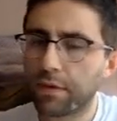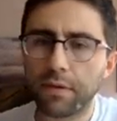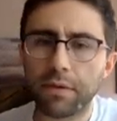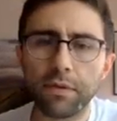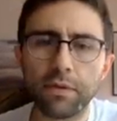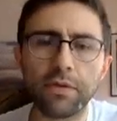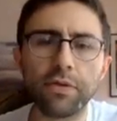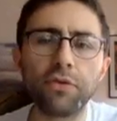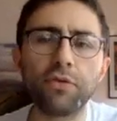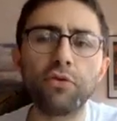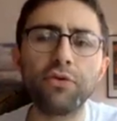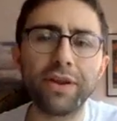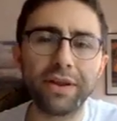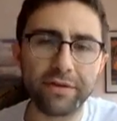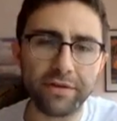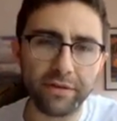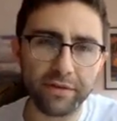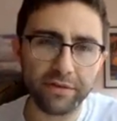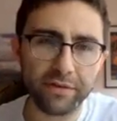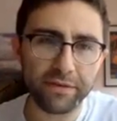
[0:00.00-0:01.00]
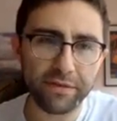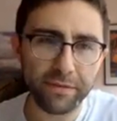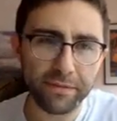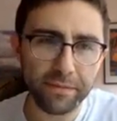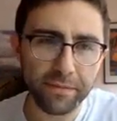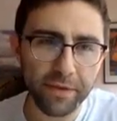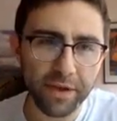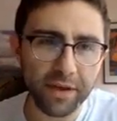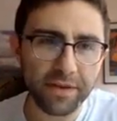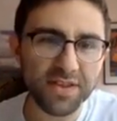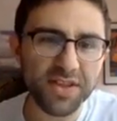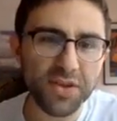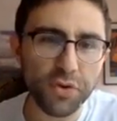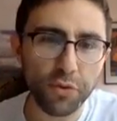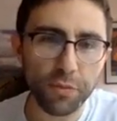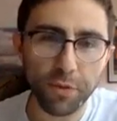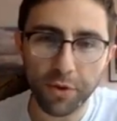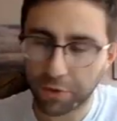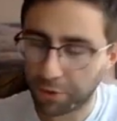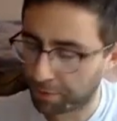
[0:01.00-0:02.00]
Thrown at us like a
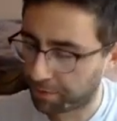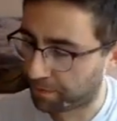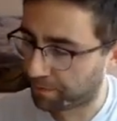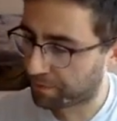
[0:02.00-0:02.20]
snowball.